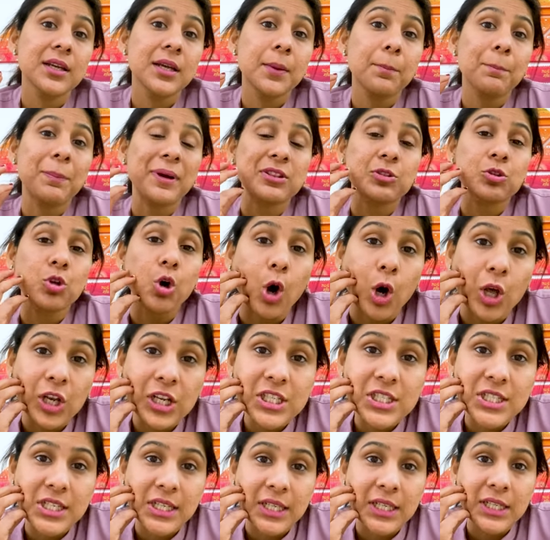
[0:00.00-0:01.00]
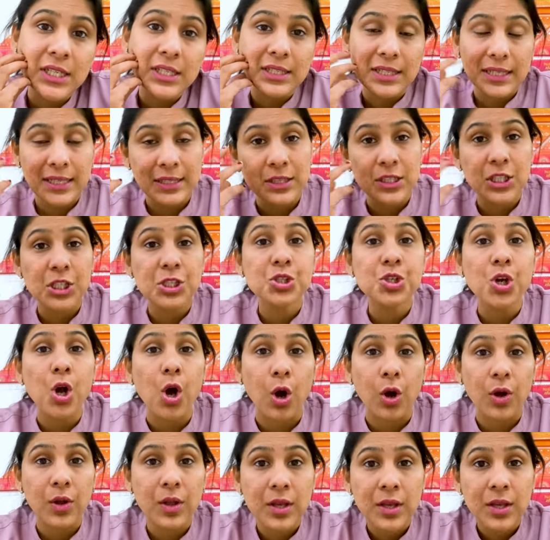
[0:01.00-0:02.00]
pathology in the
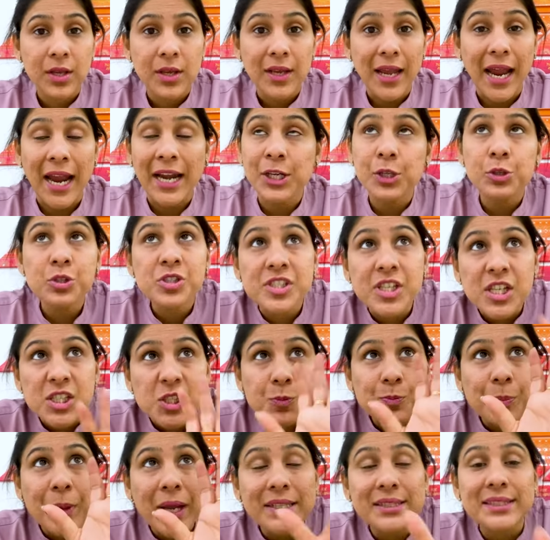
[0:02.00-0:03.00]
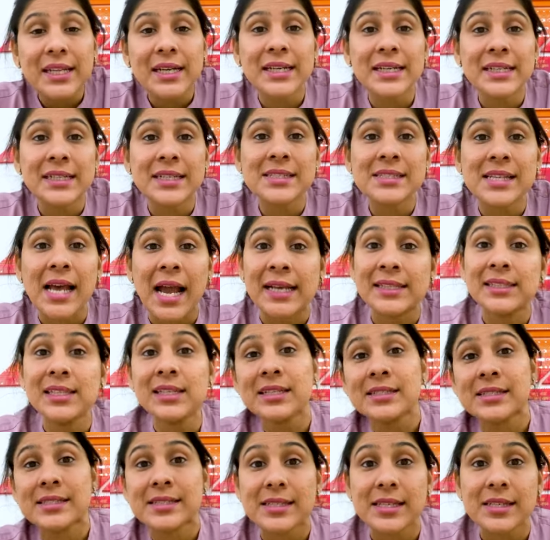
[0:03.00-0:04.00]
jaw and you suspect that it is either
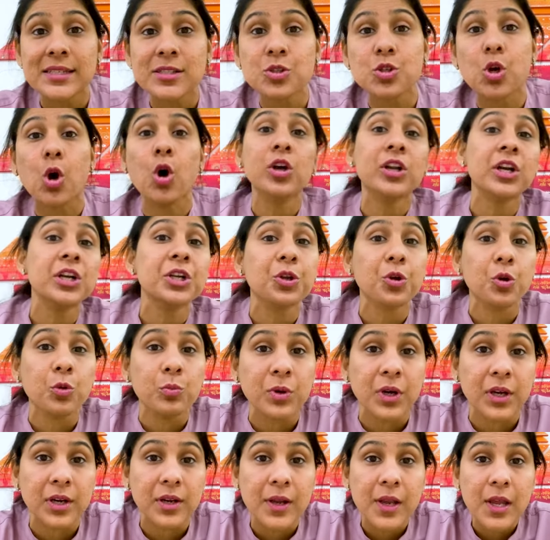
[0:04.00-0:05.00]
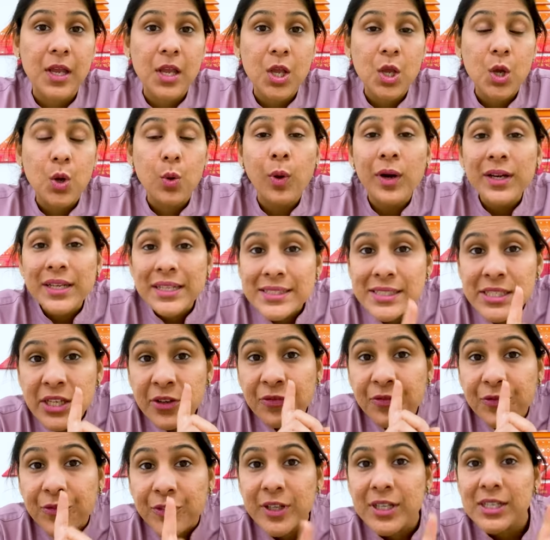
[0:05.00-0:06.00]
a cyst or a tumor? What is the
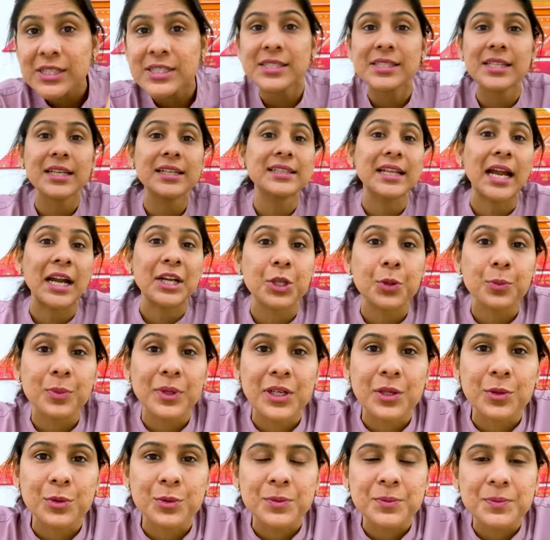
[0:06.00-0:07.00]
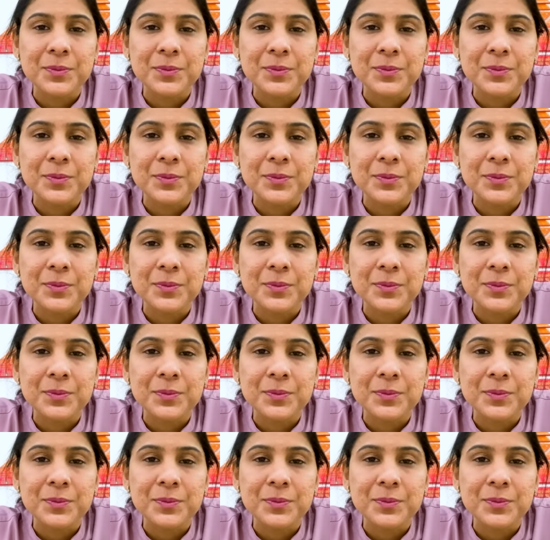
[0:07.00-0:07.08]
first thing that you will do?